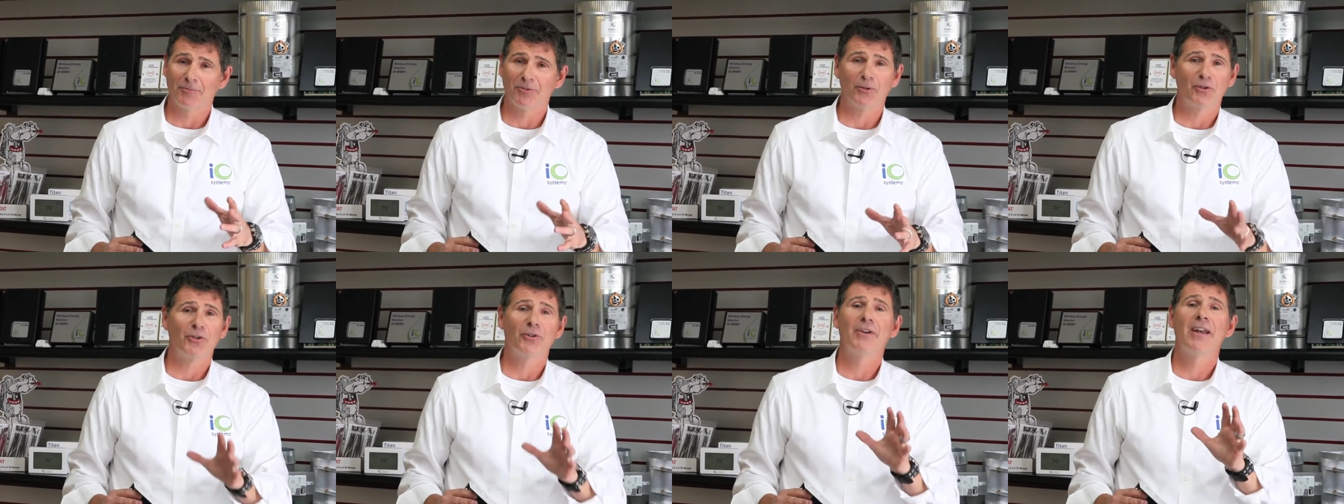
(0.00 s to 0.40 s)

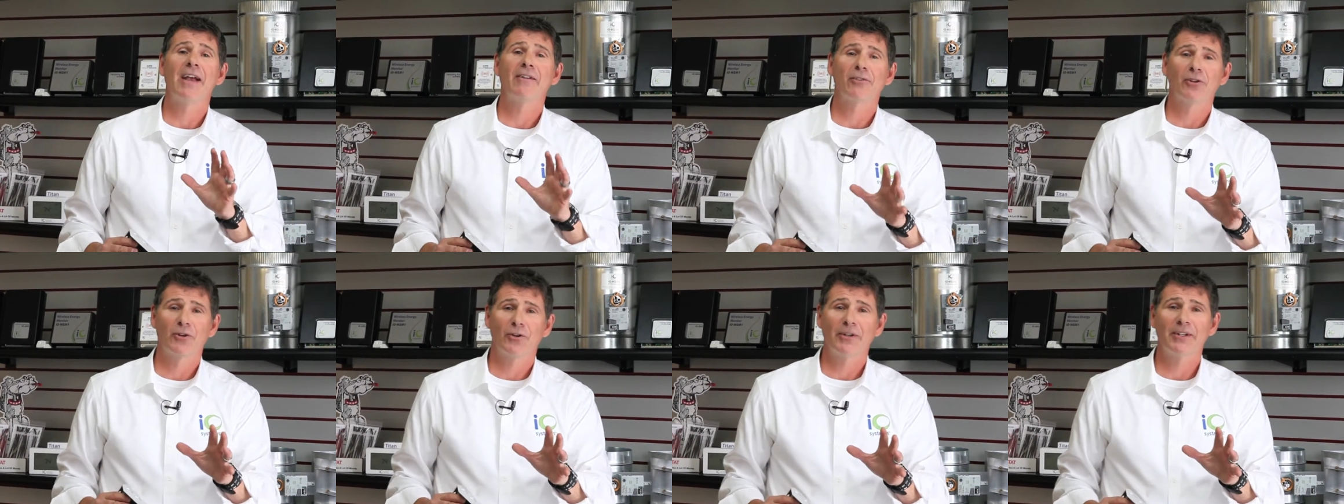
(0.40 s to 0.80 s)
So you're
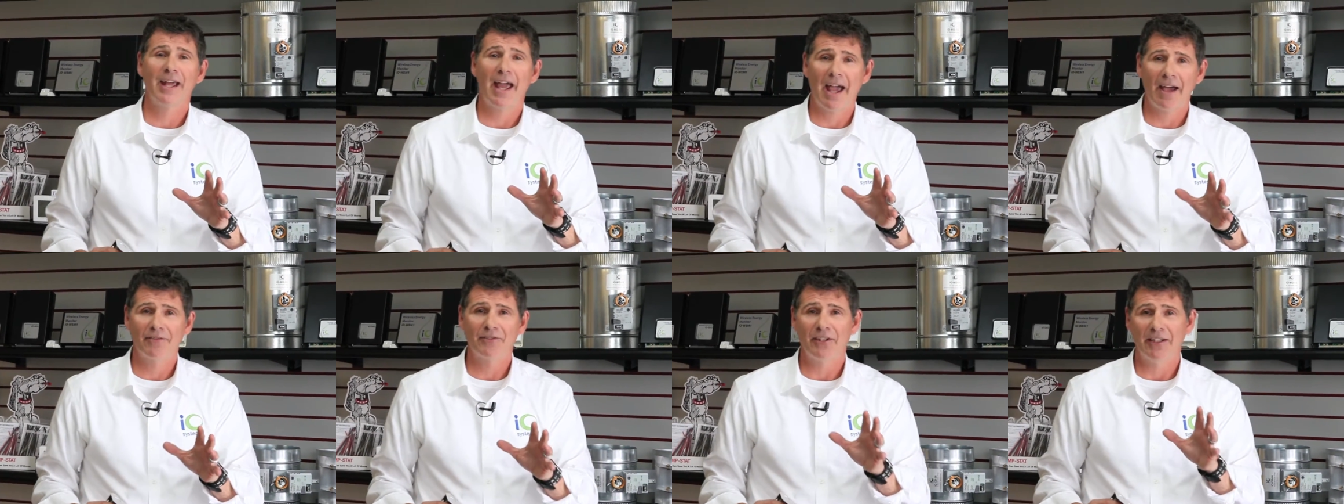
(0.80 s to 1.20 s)
never going to
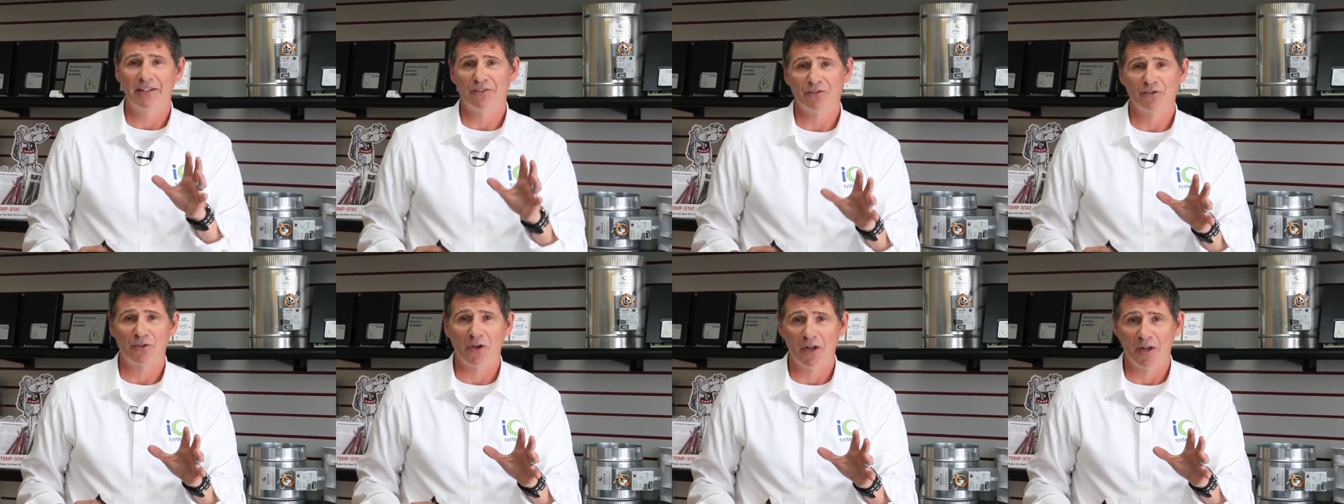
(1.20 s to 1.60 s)
have to
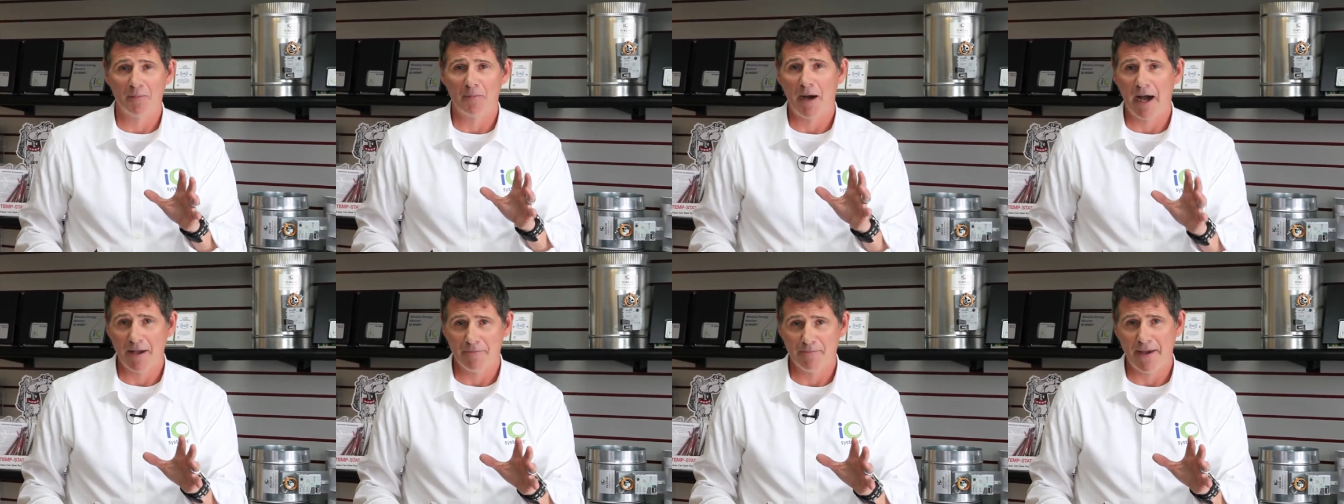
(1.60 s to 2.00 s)
install a
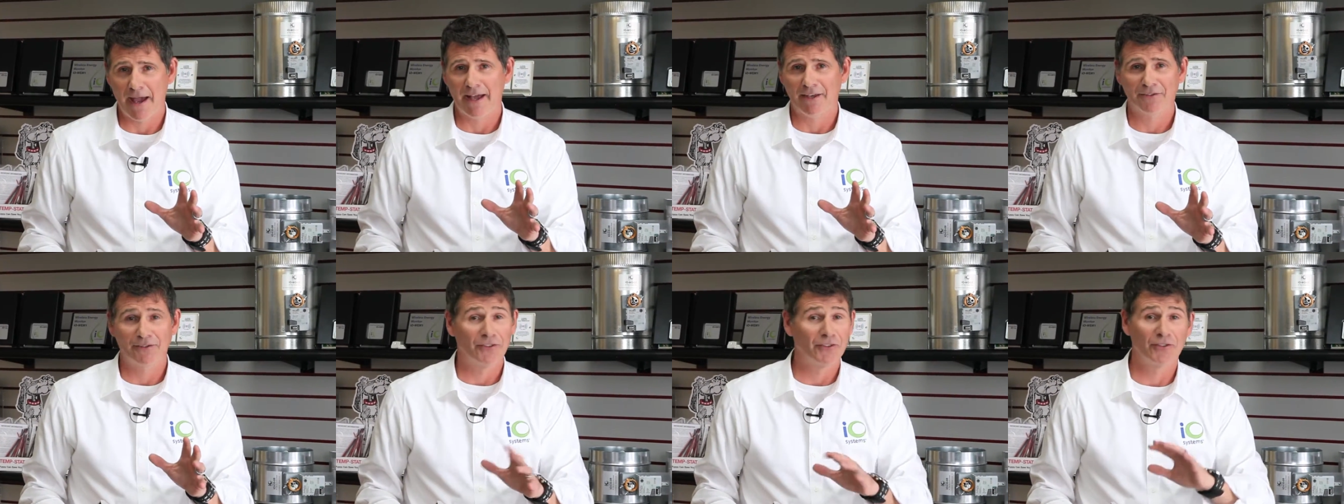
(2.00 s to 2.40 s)

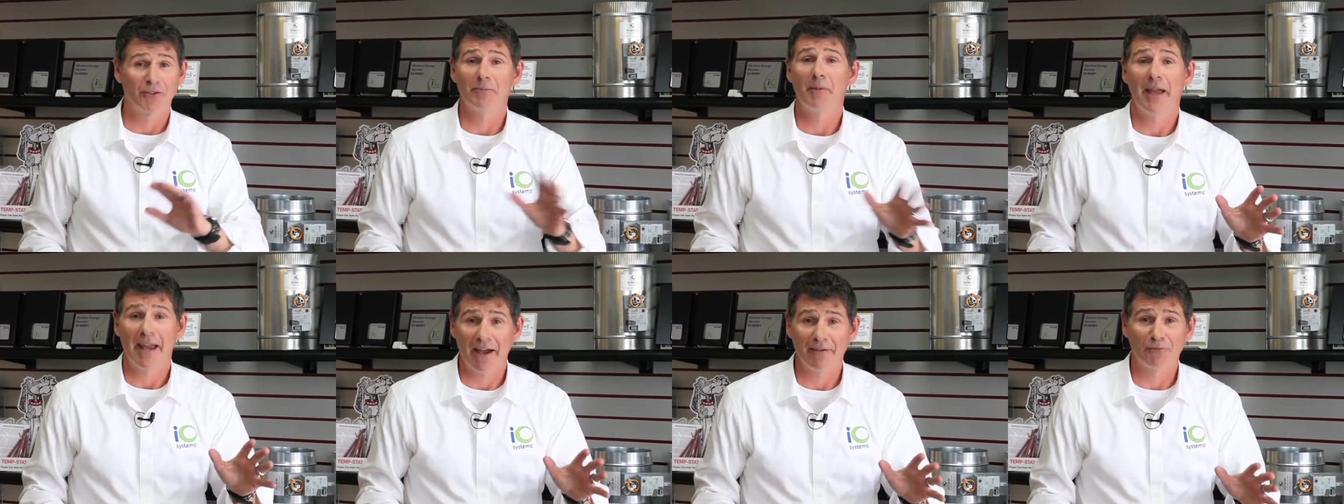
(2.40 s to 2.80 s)
bypass
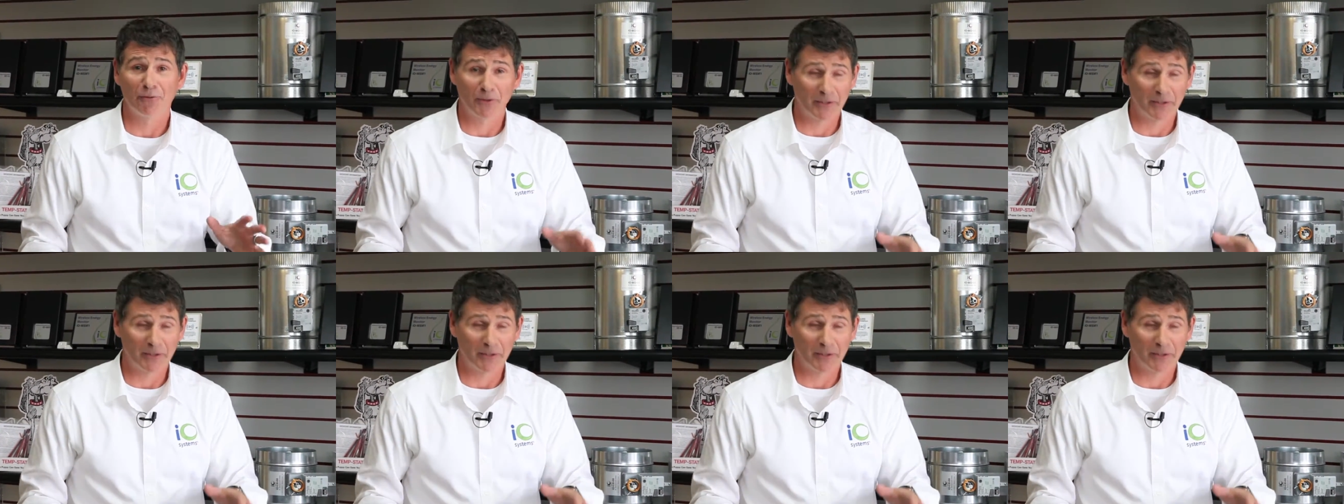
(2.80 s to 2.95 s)
system ever